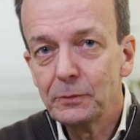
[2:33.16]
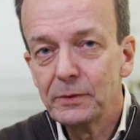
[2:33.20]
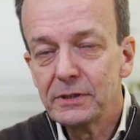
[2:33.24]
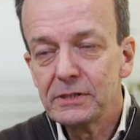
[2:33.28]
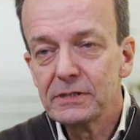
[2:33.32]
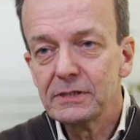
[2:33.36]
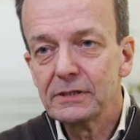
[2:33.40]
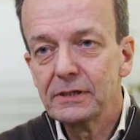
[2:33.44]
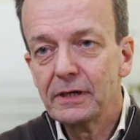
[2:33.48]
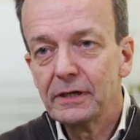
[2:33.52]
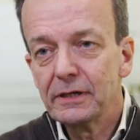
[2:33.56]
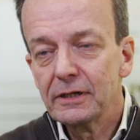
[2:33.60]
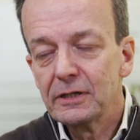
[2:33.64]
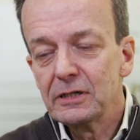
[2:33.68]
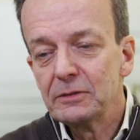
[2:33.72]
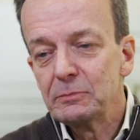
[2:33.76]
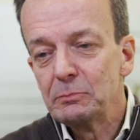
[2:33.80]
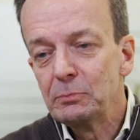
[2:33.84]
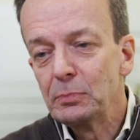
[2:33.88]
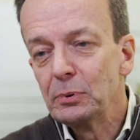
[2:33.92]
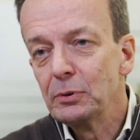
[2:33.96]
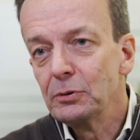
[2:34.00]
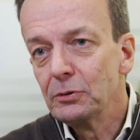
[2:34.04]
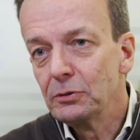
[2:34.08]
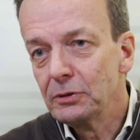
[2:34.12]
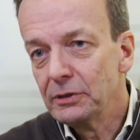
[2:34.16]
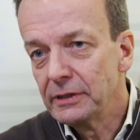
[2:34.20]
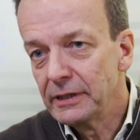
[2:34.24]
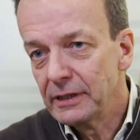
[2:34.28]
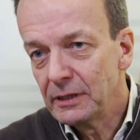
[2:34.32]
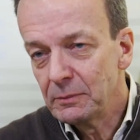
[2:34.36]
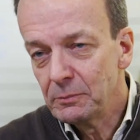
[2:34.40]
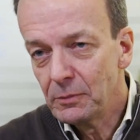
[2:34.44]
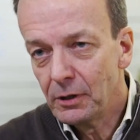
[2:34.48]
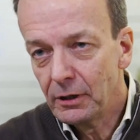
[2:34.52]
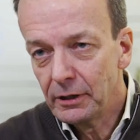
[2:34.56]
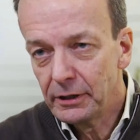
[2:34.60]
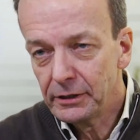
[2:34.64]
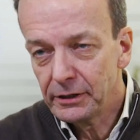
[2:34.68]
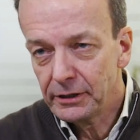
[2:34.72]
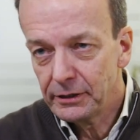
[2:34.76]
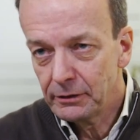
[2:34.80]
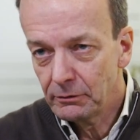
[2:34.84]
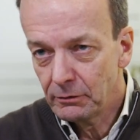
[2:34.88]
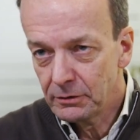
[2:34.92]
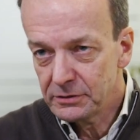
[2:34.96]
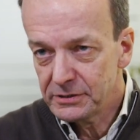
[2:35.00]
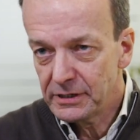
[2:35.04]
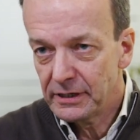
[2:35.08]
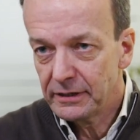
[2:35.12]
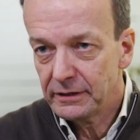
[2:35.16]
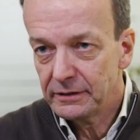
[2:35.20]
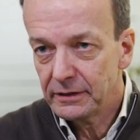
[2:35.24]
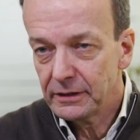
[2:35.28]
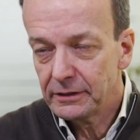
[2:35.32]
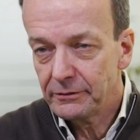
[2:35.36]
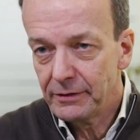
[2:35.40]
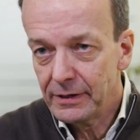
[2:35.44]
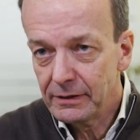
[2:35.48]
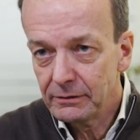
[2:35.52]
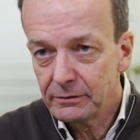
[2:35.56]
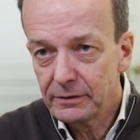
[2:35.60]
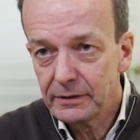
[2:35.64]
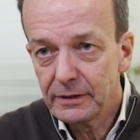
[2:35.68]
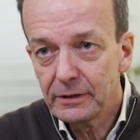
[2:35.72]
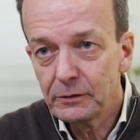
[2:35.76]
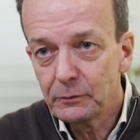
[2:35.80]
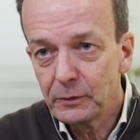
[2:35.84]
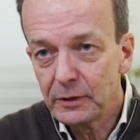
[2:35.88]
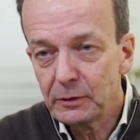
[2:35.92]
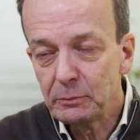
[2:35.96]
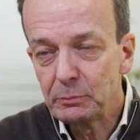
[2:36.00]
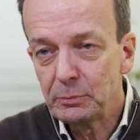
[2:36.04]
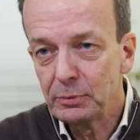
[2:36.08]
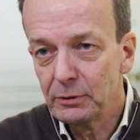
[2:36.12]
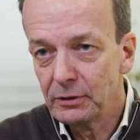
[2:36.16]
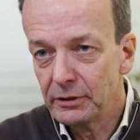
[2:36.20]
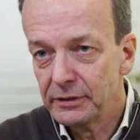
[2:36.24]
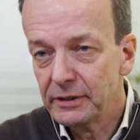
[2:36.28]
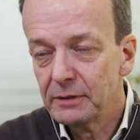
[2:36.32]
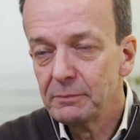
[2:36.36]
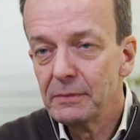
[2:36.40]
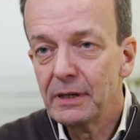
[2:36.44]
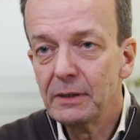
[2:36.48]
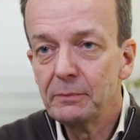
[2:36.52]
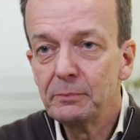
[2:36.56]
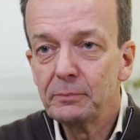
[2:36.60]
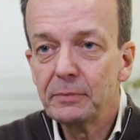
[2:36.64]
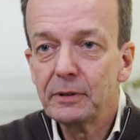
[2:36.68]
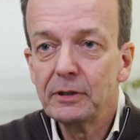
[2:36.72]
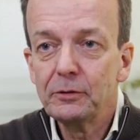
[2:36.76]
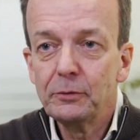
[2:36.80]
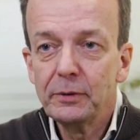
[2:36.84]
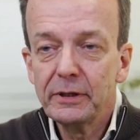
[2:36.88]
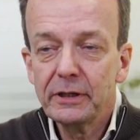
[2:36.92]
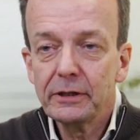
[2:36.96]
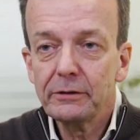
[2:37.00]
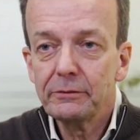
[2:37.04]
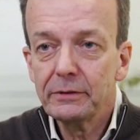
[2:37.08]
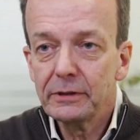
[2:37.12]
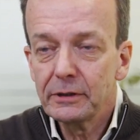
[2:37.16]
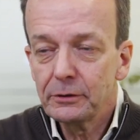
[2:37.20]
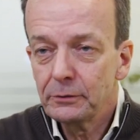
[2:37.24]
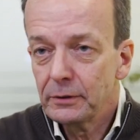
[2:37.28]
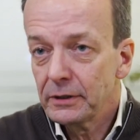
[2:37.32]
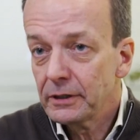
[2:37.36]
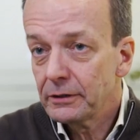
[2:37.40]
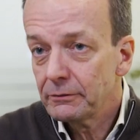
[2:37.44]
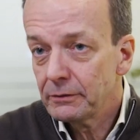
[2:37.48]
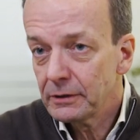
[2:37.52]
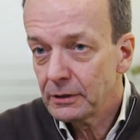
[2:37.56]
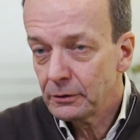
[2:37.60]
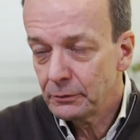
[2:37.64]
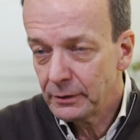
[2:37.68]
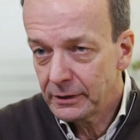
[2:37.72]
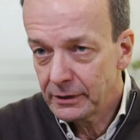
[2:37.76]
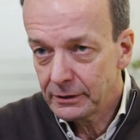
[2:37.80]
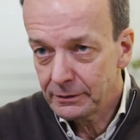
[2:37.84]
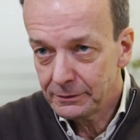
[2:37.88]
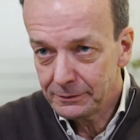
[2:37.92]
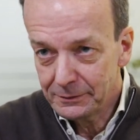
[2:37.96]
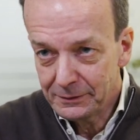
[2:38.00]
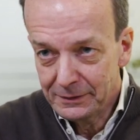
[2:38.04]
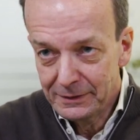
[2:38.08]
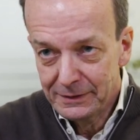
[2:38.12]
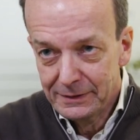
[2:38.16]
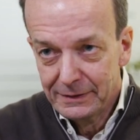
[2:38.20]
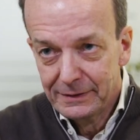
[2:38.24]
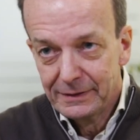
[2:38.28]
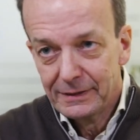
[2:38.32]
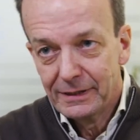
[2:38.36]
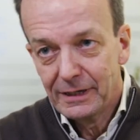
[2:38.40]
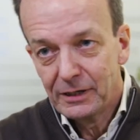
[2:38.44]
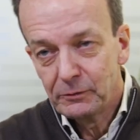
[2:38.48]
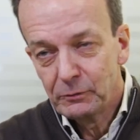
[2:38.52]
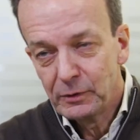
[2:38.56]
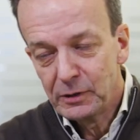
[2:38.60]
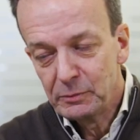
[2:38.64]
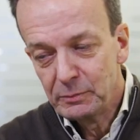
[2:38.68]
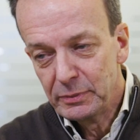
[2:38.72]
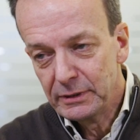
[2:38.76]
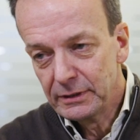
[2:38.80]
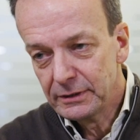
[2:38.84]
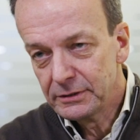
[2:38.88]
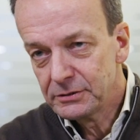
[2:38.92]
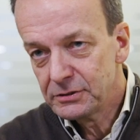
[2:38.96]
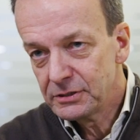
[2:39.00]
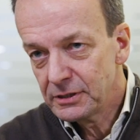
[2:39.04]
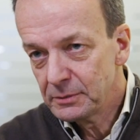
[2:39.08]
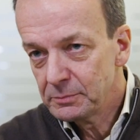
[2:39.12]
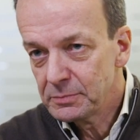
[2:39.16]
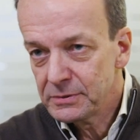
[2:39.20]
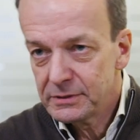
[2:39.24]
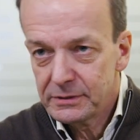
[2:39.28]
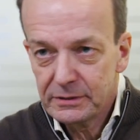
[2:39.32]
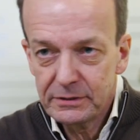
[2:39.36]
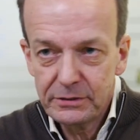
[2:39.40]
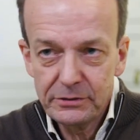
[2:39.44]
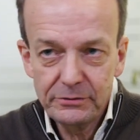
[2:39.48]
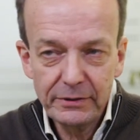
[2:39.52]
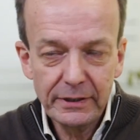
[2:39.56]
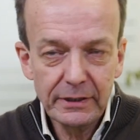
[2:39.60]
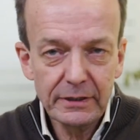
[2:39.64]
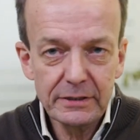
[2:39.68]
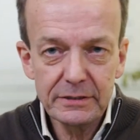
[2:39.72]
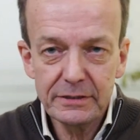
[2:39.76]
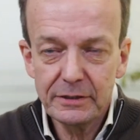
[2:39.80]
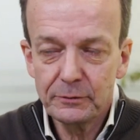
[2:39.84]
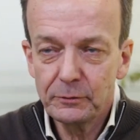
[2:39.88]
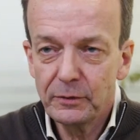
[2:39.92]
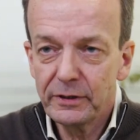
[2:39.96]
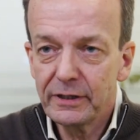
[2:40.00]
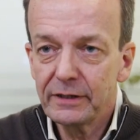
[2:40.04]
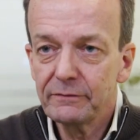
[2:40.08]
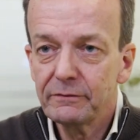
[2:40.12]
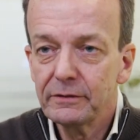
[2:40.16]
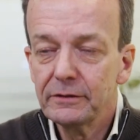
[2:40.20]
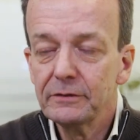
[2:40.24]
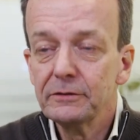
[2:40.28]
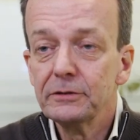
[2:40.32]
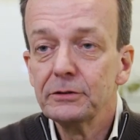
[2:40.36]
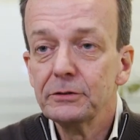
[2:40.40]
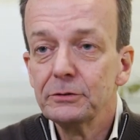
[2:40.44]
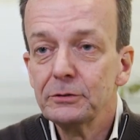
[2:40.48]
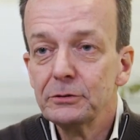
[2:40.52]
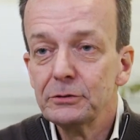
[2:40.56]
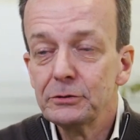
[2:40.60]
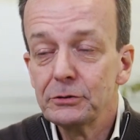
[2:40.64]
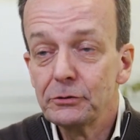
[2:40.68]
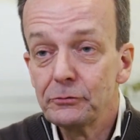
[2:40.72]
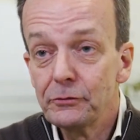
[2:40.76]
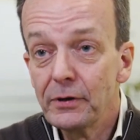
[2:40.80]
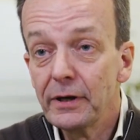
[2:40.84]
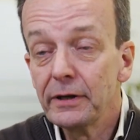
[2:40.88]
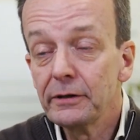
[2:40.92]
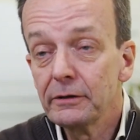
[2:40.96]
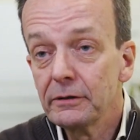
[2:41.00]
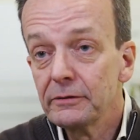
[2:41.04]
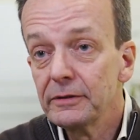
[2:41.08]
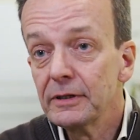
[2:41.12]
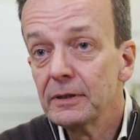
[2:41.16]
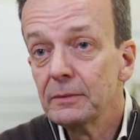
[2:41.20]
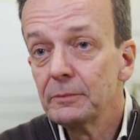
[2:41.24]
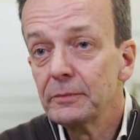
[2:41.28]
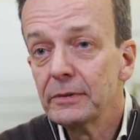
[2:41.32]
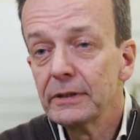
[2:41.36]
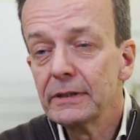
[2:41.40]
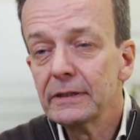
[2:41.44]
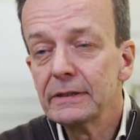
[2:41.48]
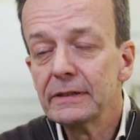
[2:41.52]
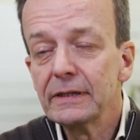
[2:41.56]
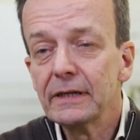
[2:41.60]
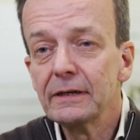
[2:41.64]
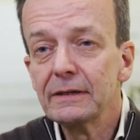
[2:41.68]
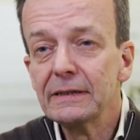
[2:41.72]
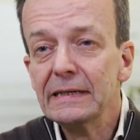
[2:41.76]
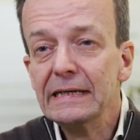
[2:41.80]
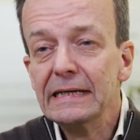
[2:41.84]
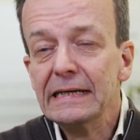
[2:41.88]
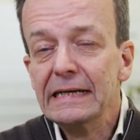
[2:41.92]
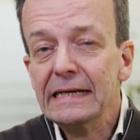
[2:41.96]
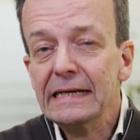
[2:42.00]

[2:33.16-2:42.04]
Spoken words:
we started pulling molecules out of the ground and we pulled them up quicker and quicker and quicker, and we built ships and trains and whatever to run on them right now.